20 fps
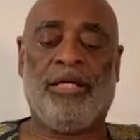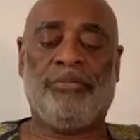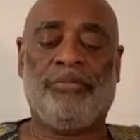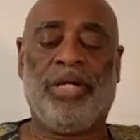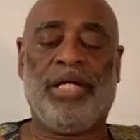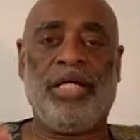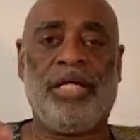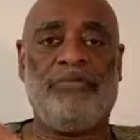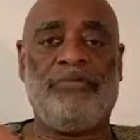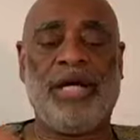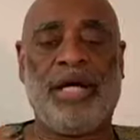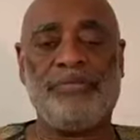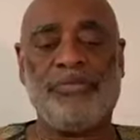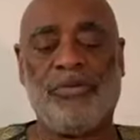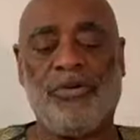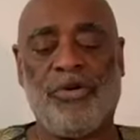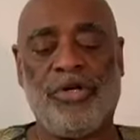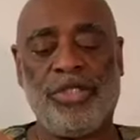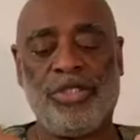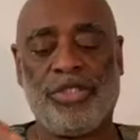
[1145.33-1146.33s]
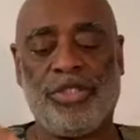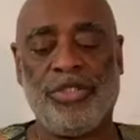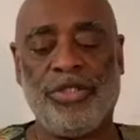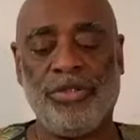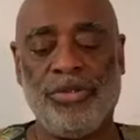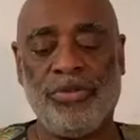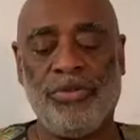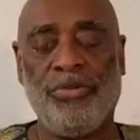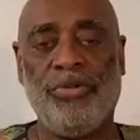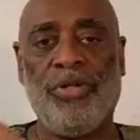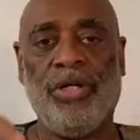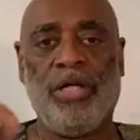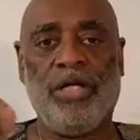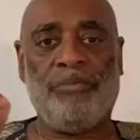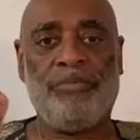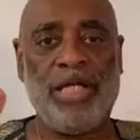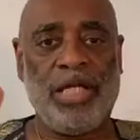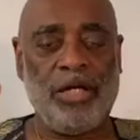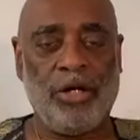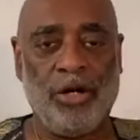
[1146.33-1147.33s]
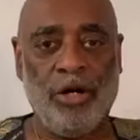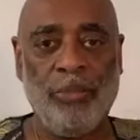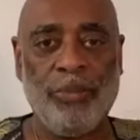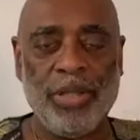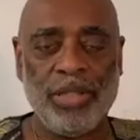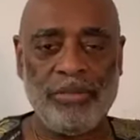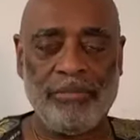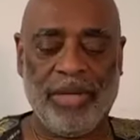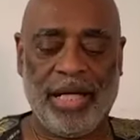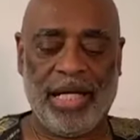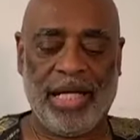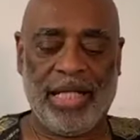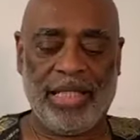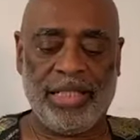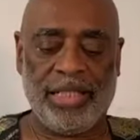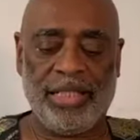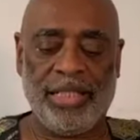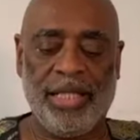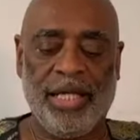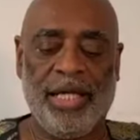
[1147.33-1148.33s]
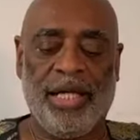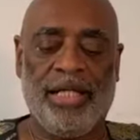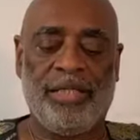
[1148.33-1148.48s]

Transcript: But if I'm going to be open-minded,